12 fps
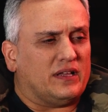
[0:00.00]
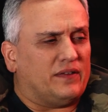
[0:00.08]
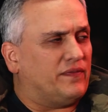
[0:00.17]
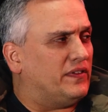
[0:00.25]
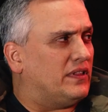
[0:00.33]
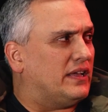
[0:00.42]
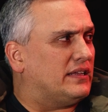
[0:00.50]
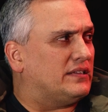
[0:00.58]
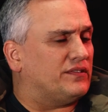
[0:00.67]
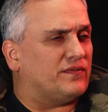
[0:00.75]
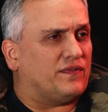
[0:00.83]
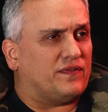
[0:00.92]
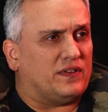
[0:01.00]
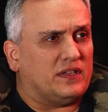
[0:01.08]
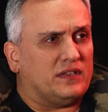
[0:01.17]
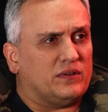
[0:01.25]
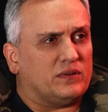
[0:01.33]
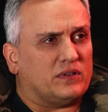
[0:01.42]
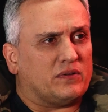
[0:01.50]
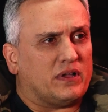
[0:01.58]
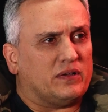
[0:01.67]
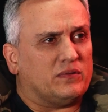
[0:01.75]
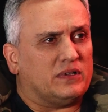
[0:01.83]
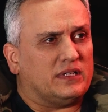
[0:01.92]
I feel like it doesn't feed you in the
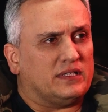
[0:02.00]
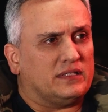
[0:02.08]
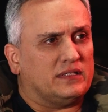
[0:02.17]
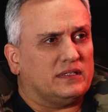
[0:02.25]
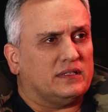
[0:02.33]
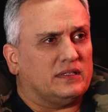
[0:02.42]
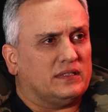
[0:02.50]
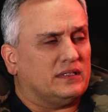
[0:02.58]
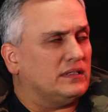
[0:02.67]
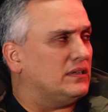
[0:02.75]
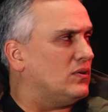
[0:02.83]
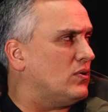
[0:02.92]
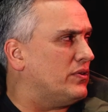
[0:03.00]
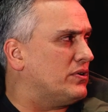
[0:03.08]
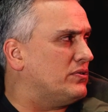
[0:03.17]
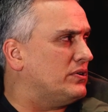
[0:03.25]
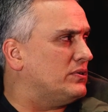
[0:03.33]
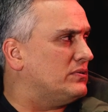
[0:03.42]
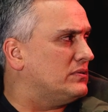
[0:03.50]
right way, mm. you know, or the crew.